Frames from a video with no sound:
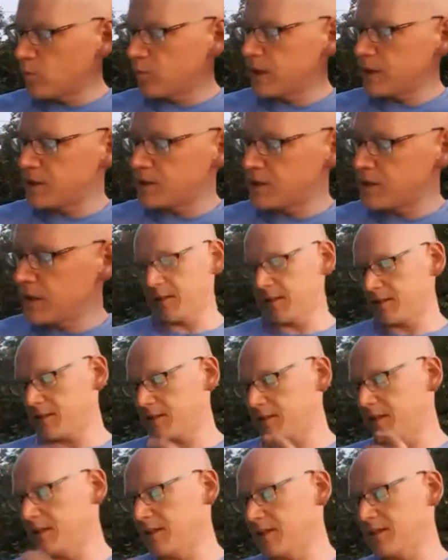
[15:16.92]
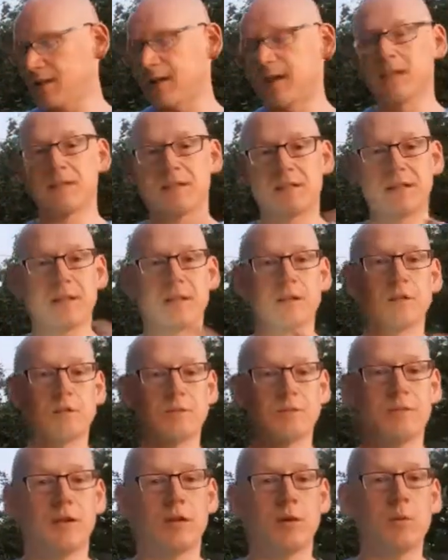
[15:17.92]
which this is a single
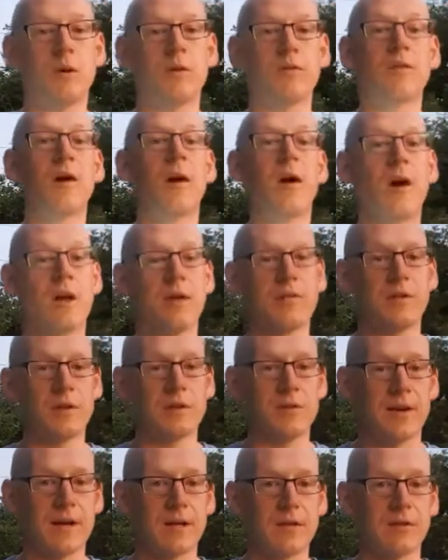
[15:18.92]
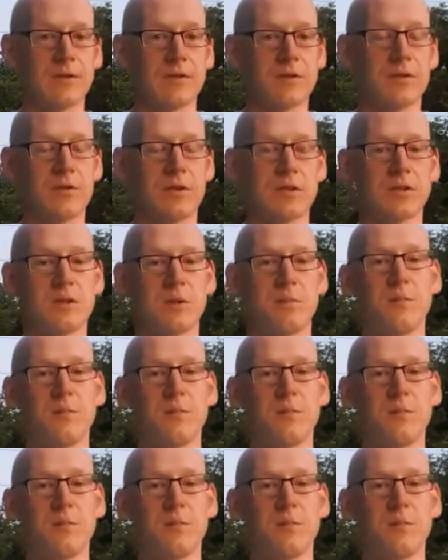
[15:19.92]
view of all of your records across the